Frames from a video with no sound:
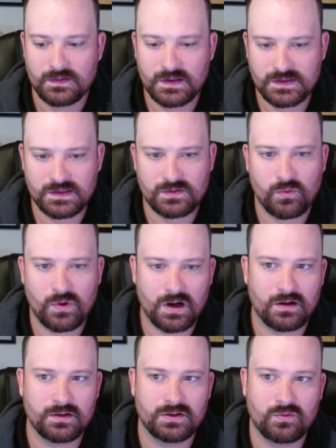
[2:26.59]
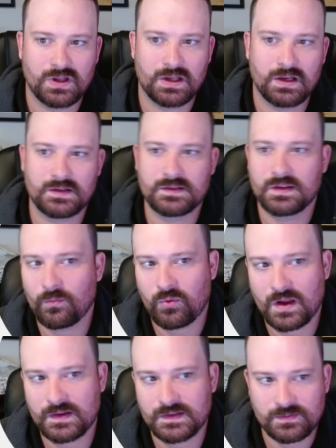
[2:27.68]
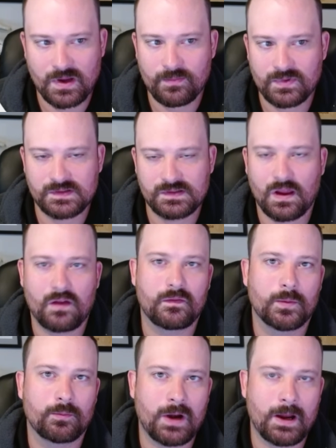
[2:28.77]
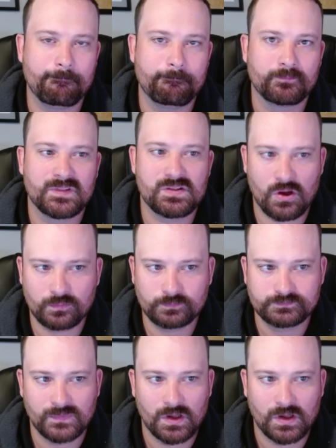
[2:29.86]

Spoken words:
This is where you get into the process map itself, right? So